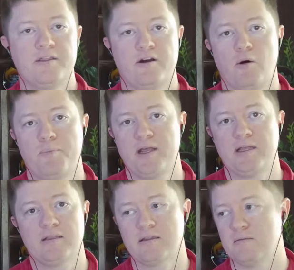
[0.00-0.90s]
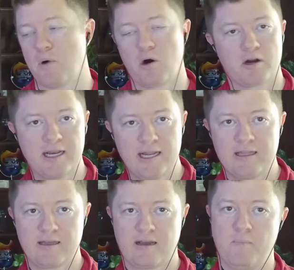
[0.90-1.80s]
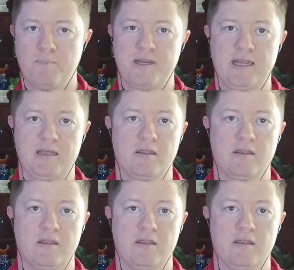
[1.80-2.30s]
They're helping the marketing of the company.